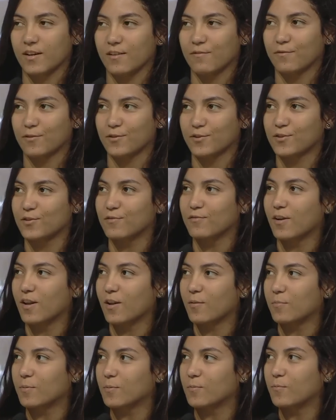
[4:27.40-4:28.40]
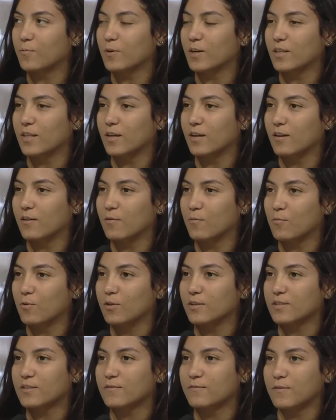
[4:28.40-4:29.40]
that I first developed when I
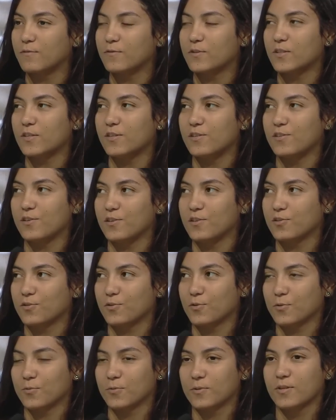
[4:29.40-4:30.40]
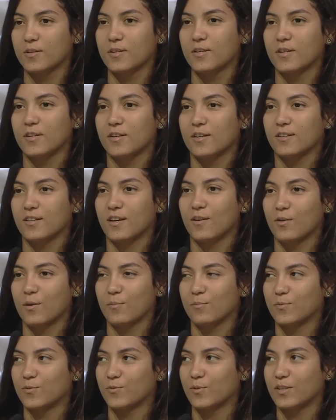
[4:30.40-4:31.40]
was 15 years old. Now
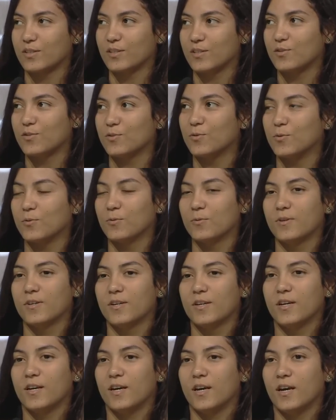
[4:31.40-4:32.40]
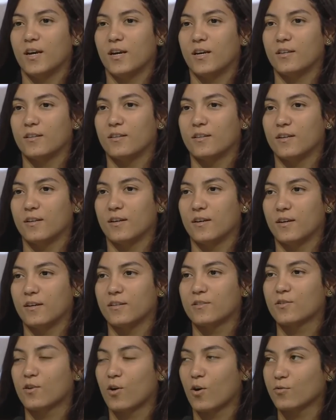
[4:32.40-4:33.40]
I'm 22. And
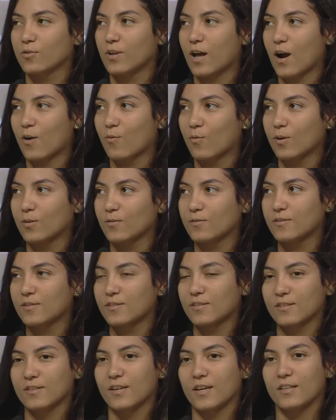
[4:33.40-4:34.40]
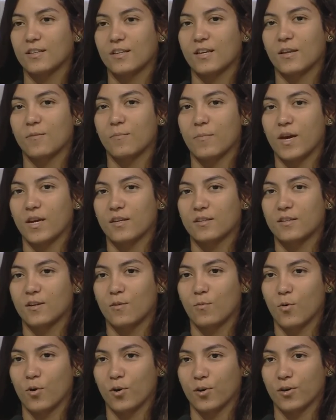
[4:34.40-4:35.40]
it's called Aqualus and can make
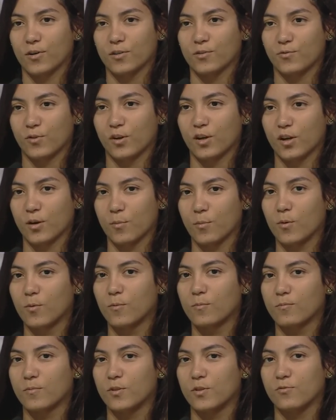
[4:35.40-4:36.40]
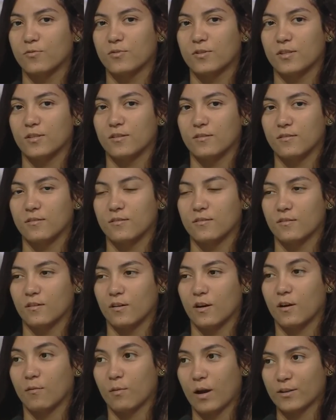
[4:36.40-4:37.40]
the water drinkable using
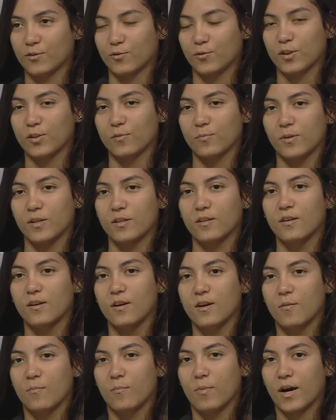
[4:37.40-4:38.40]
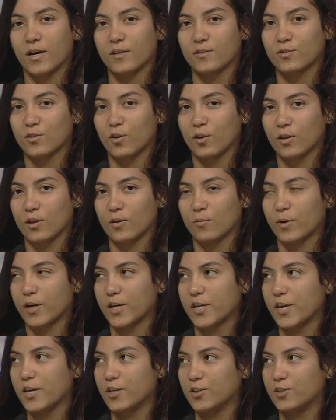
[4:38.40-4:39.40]
a treatment by solar
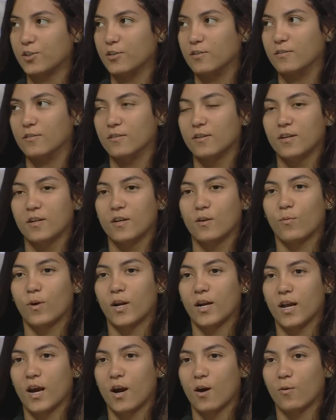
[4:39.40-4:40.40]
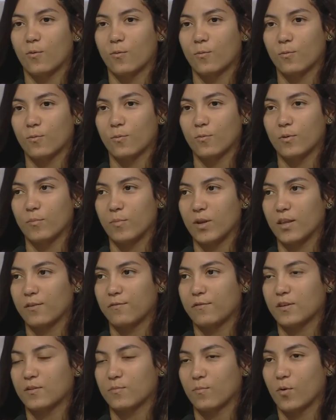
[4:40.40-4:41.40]
radiation. Right now, we
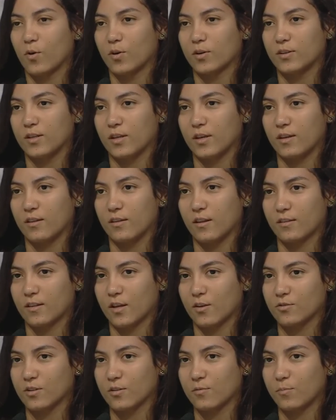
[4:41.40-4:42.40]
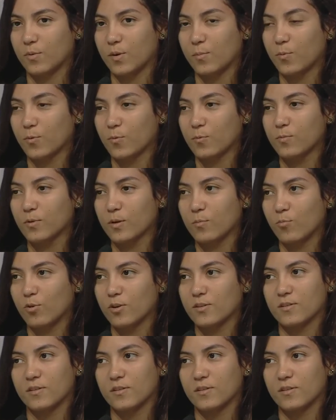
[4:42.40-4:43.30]
benefit more than 1,000 people in